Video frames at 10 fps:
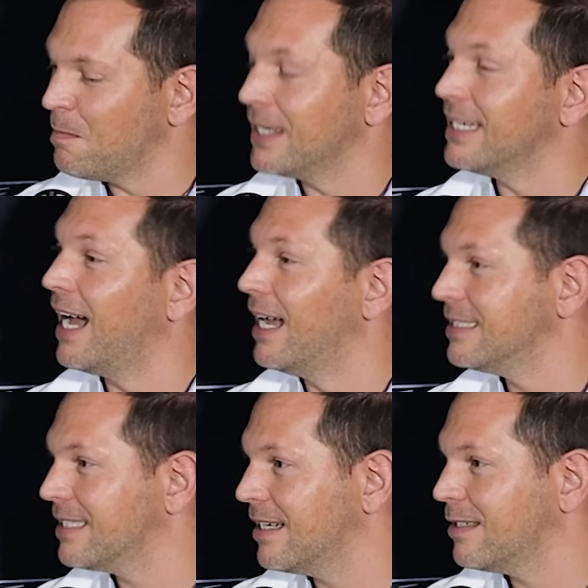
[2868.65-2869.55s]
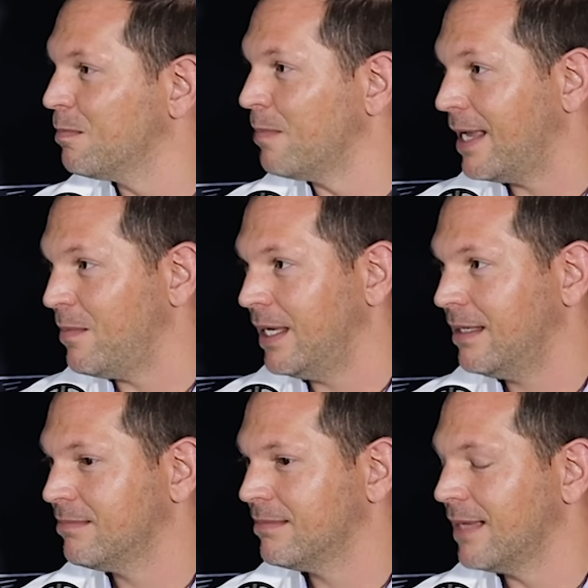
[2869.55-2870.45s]
But in hindsight,
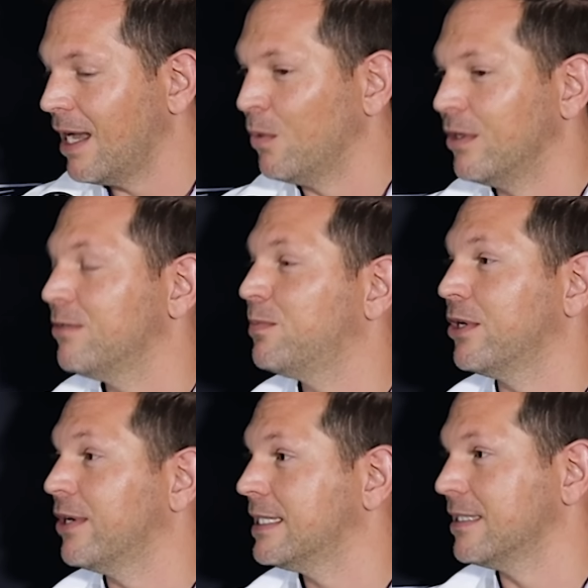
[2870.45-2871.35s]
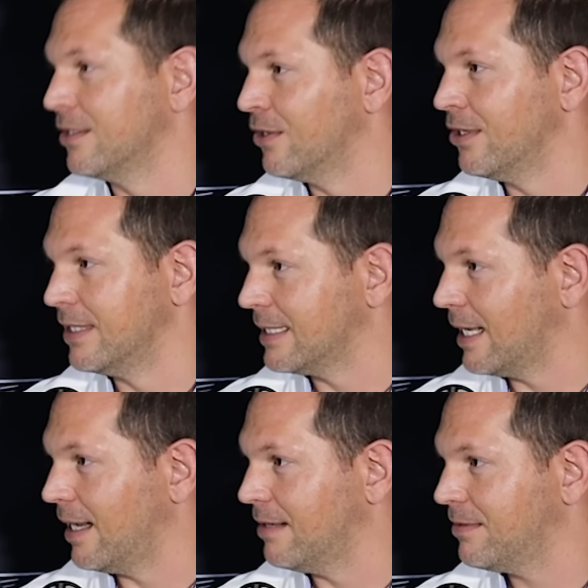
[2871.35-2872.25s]
maybe I wouldn't have progressed and grown as
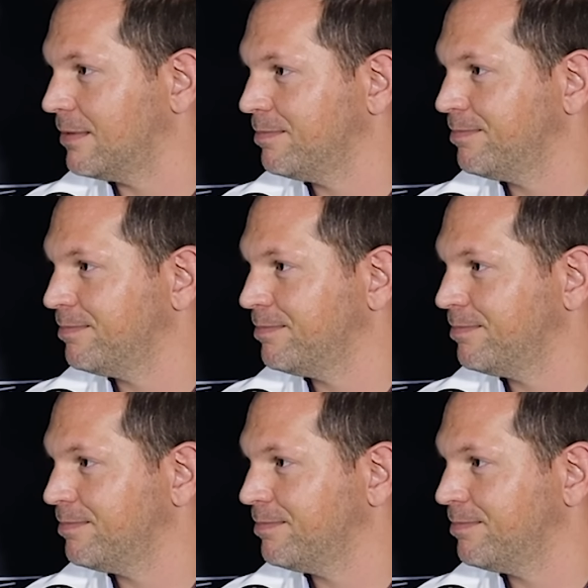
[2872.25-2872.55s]
I have.